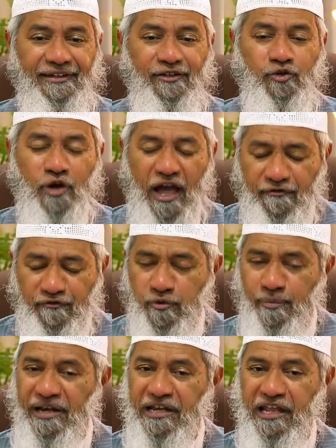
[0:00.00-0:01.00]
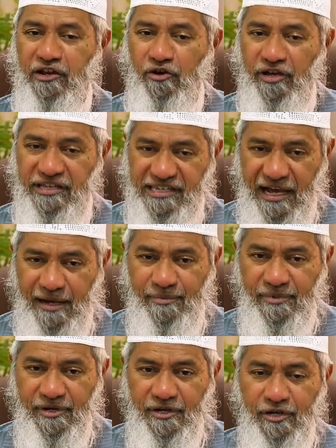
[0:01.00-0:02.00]
You have to maintain your hijab.
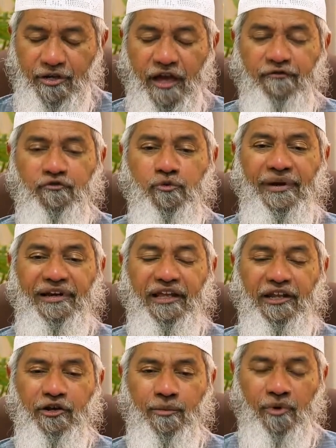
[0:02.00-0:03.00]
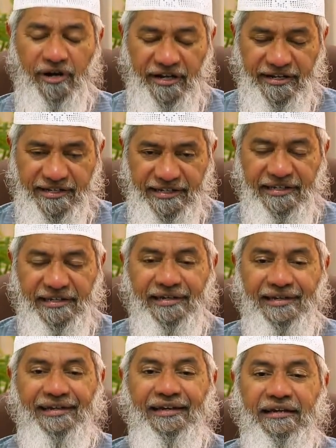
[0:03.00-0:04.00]
You have to maintain your modesty.
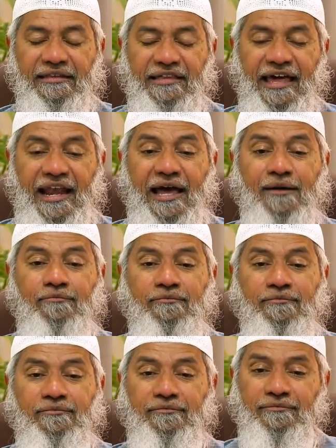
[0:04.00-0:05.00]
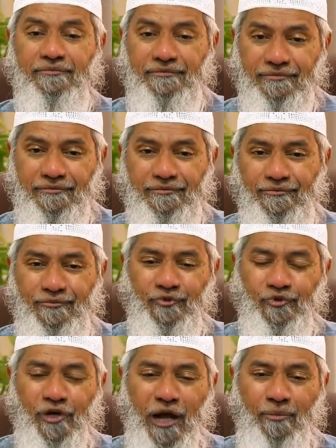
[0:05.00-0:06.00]
It is haram
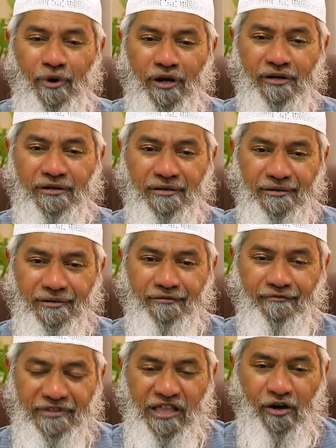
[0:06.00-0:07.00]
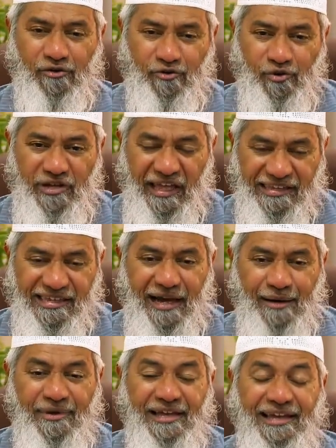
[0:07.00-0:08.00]
to come out without doing
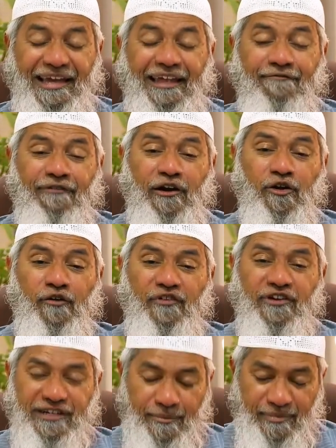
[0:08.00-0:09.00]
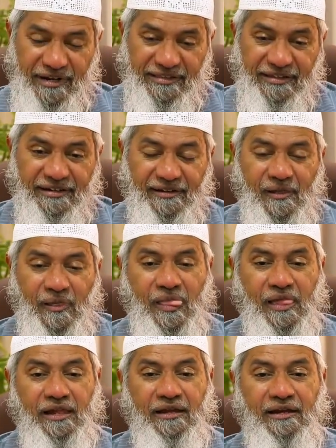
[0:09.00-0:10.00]
hijab in front of a stepbrother
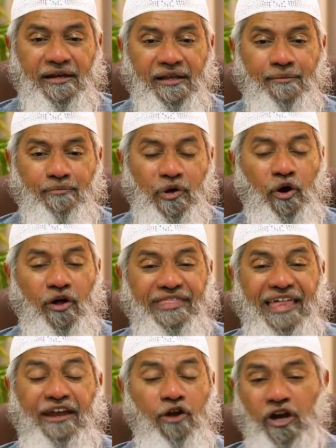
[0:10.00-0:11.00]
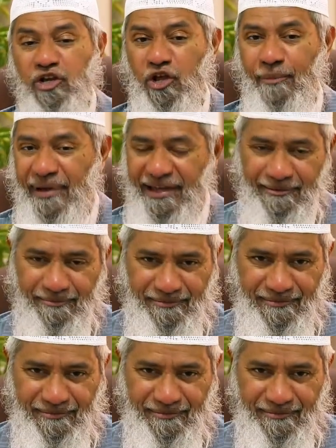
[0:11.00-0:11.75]
because they are not your mihram.